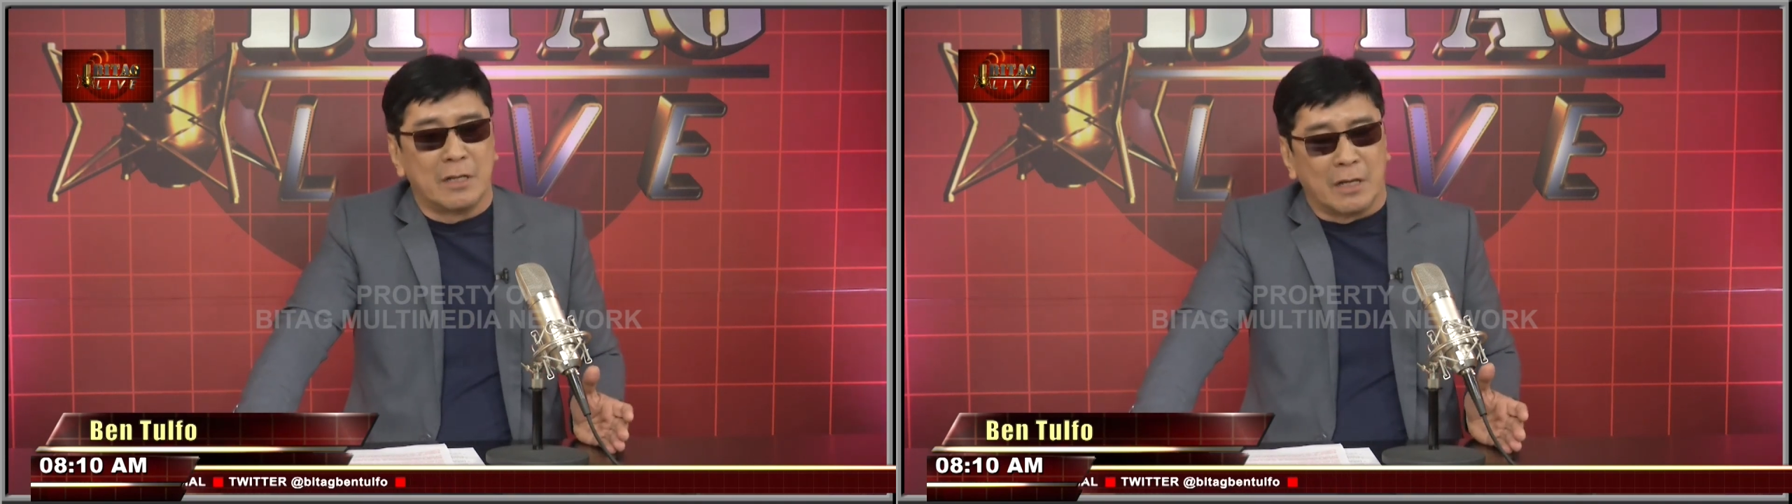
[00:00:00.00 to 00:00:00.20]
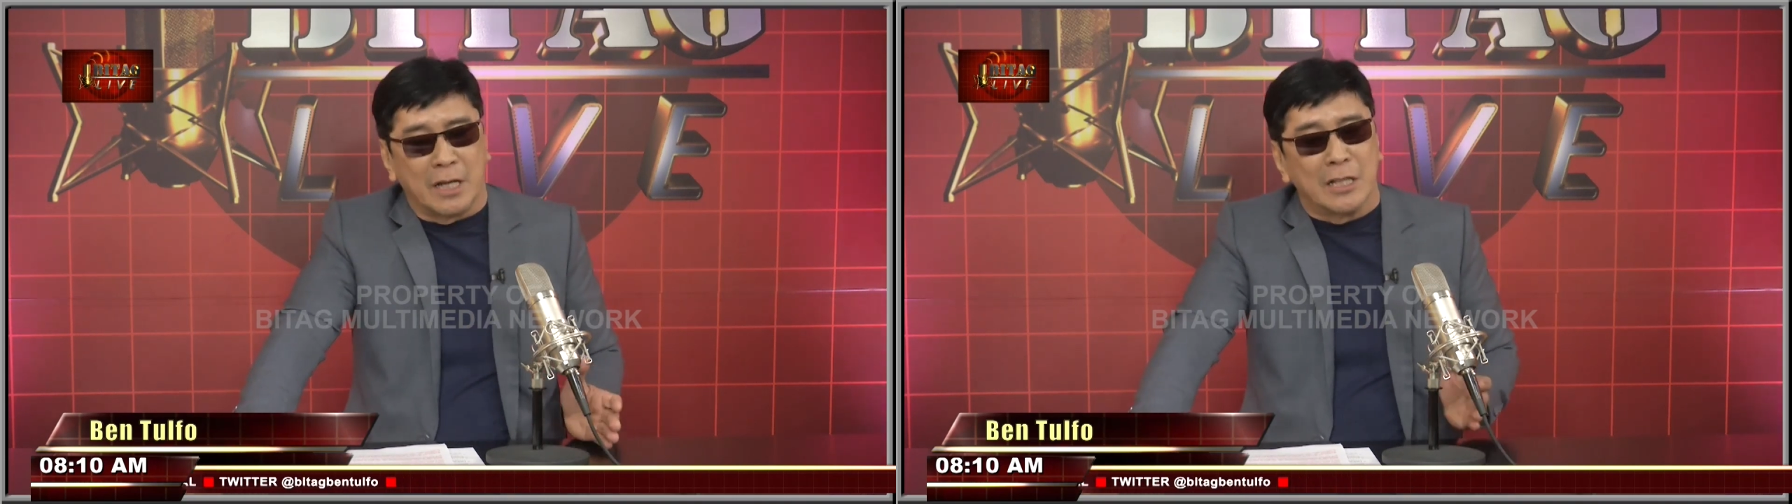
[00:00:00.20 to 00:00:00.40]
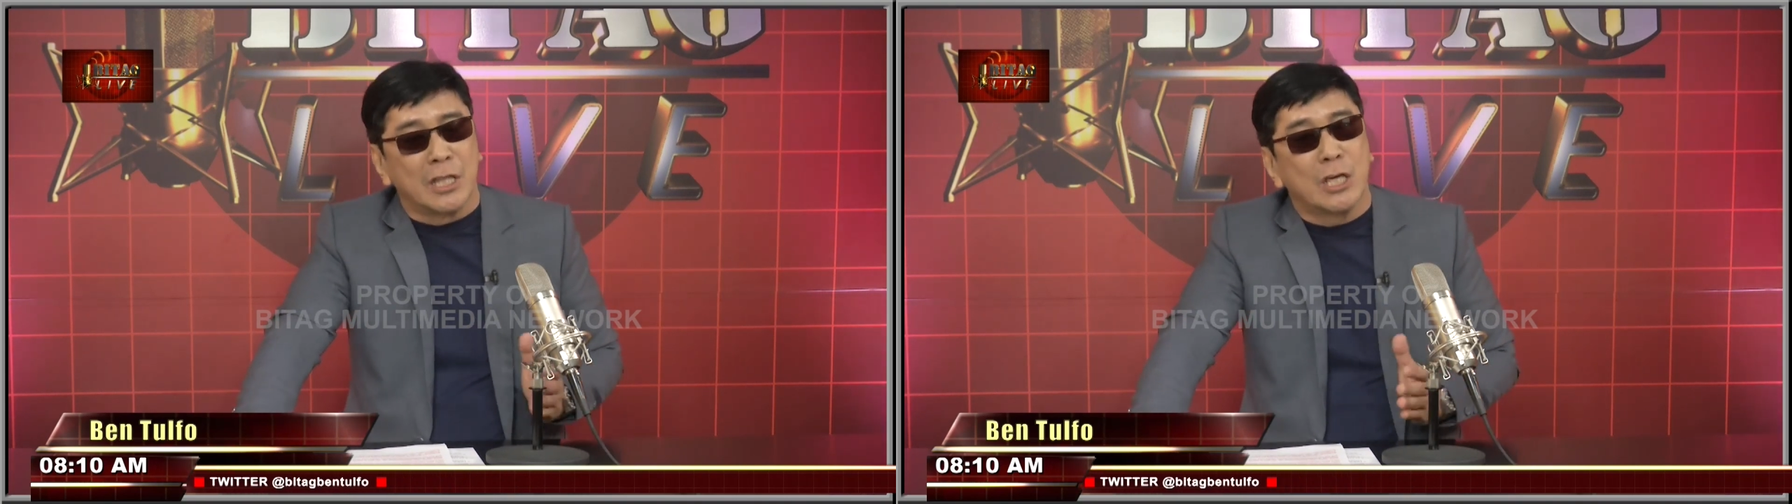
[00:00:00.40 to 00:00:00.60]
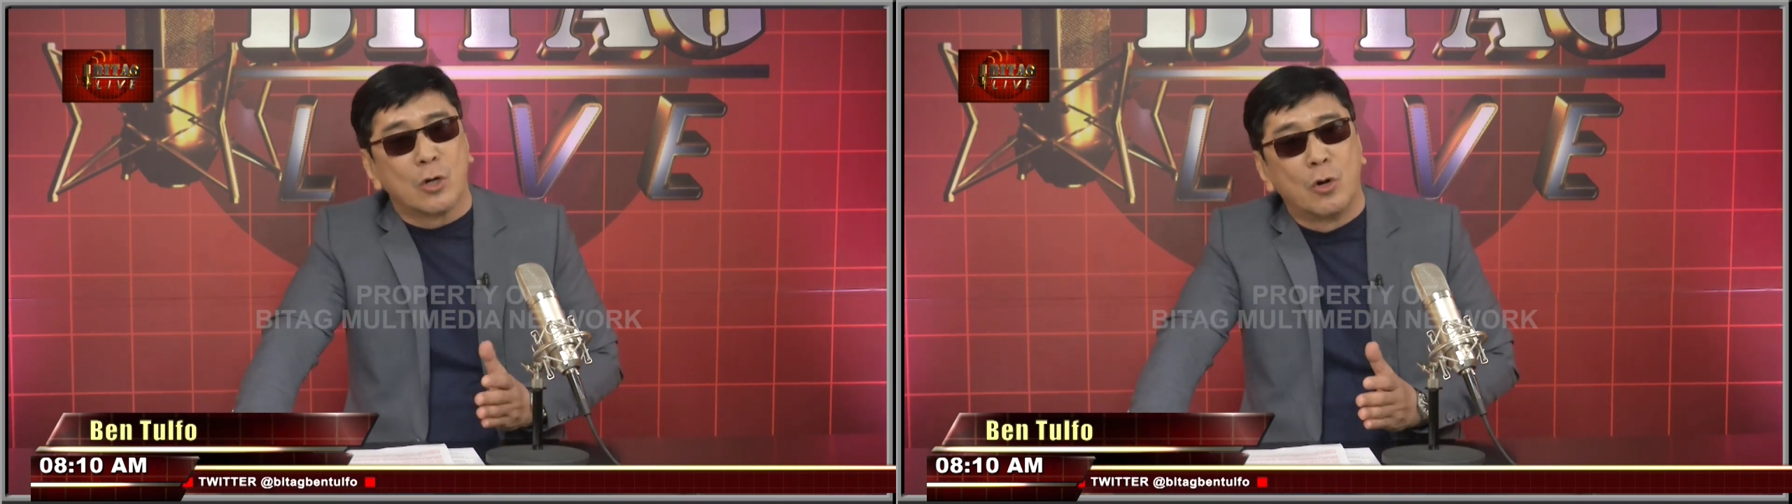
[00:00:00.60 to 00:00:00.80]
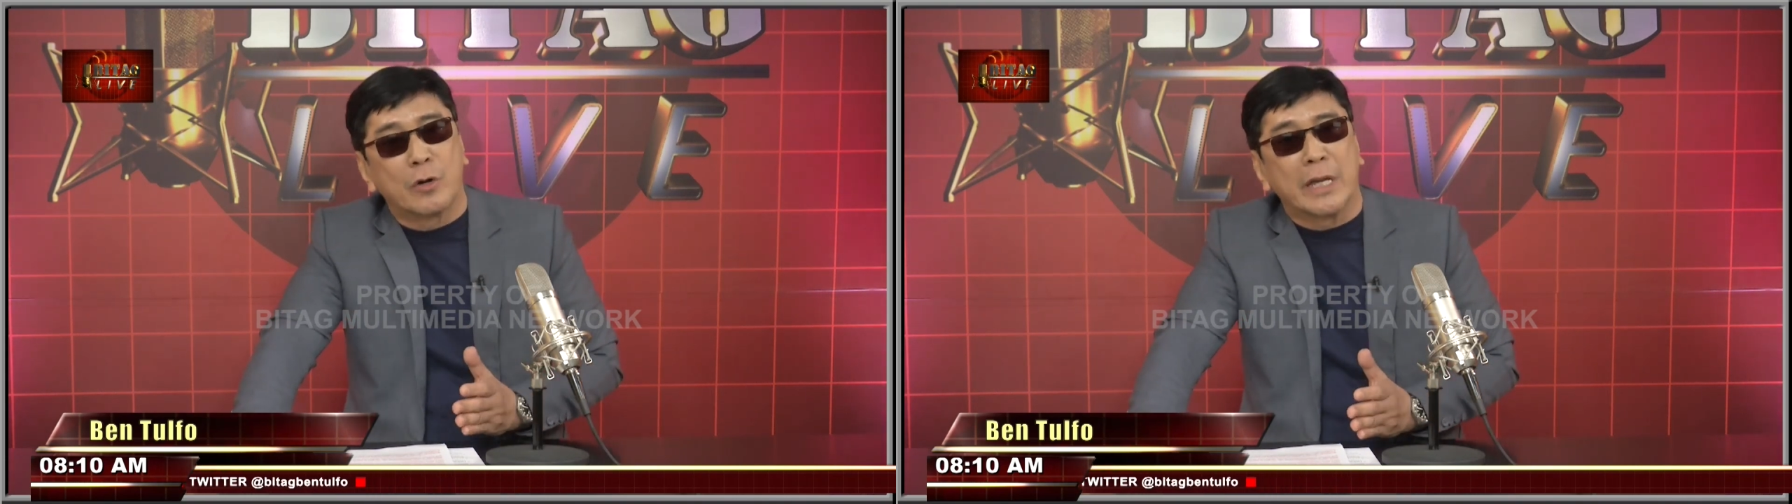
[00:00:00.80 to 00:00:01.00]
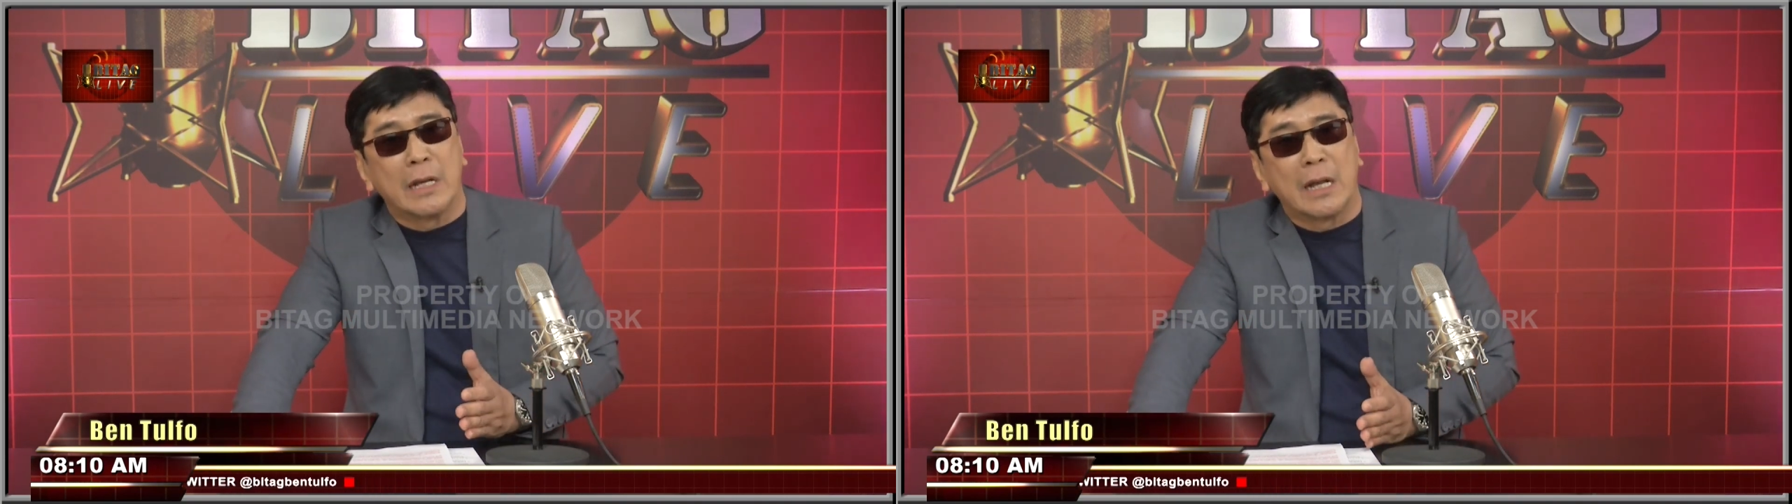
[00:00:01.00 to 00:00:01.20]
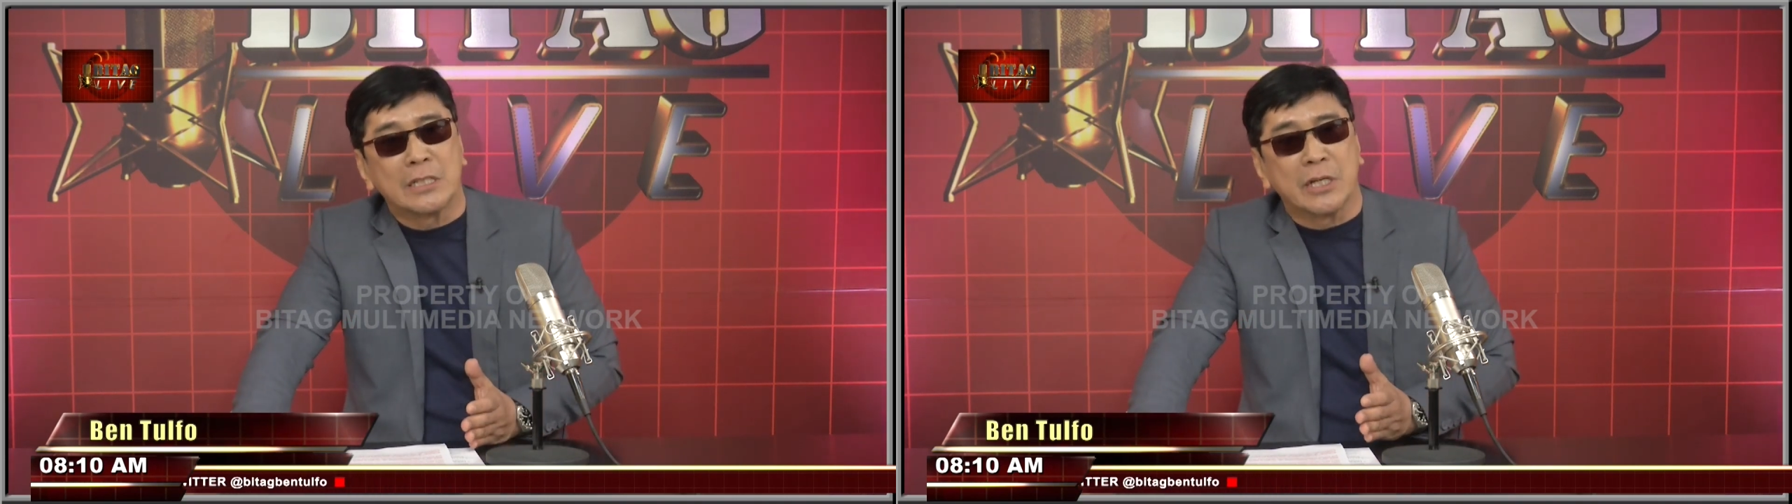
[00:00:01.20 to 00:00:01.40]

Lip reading: Hindi ko ho kilala